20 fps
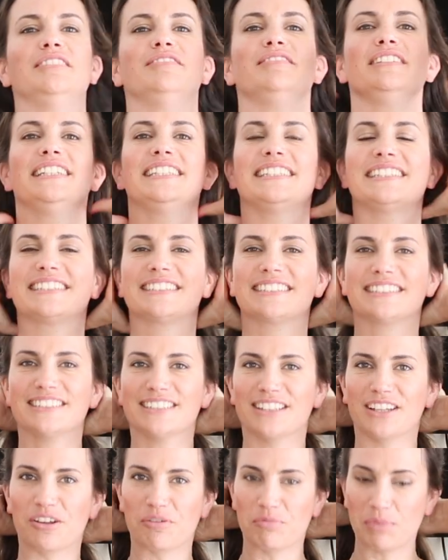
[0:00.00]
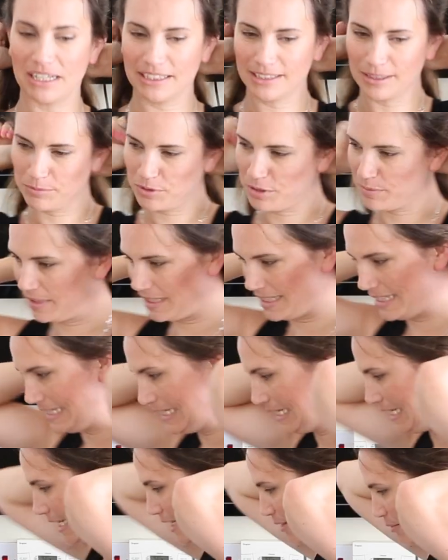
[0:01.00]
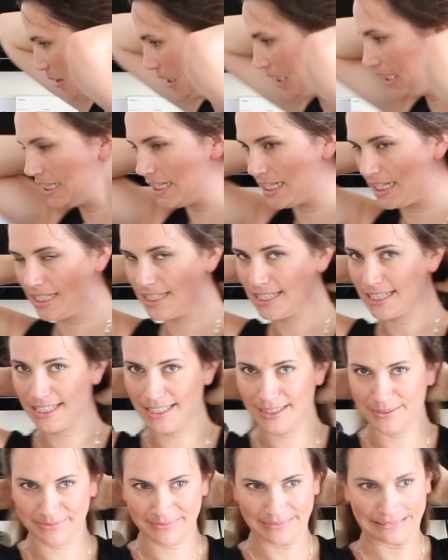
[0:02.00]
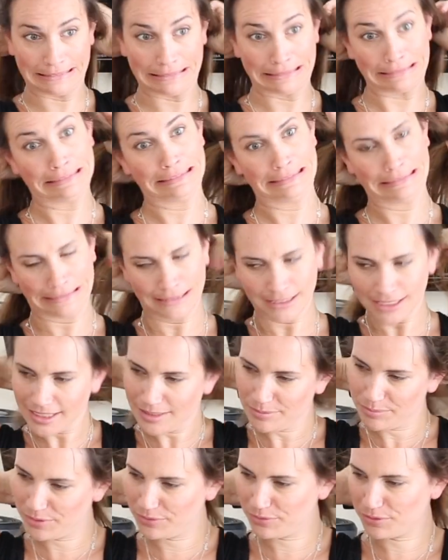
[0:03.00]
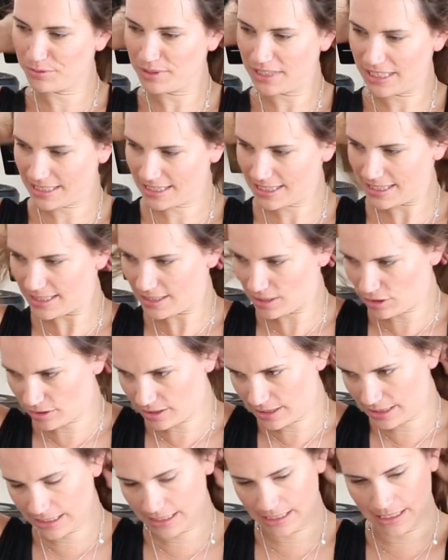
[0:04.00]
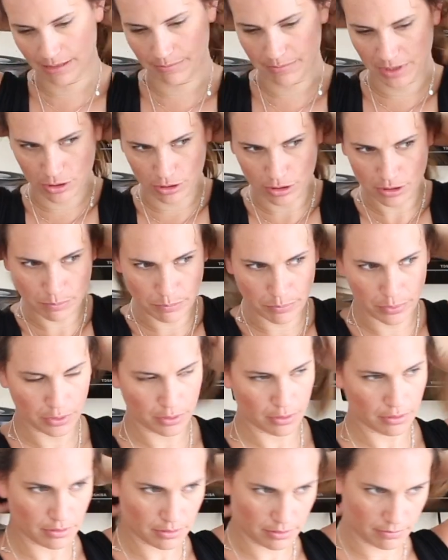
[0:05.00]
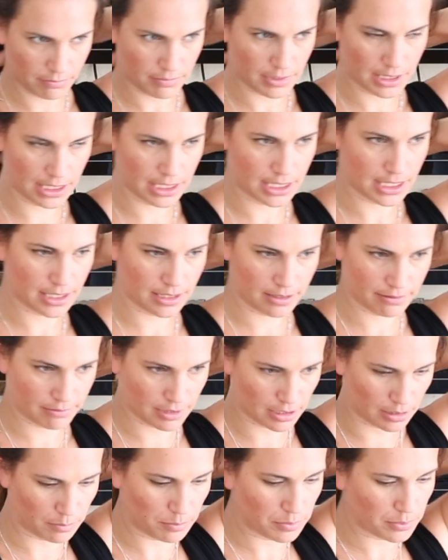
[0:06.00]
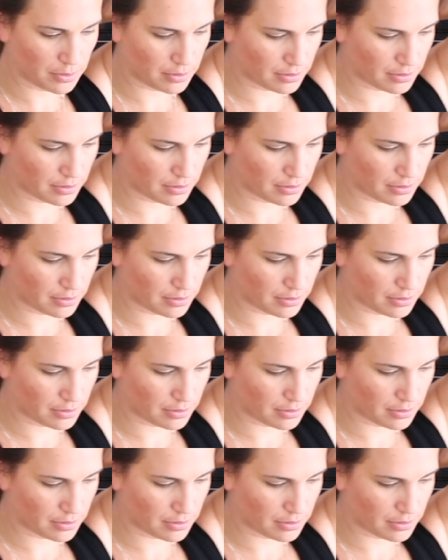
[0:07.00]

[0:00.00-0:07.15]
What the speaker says: Right, so welcome to my teeny weeny kitchen. Before we get started, let me just put my hair up.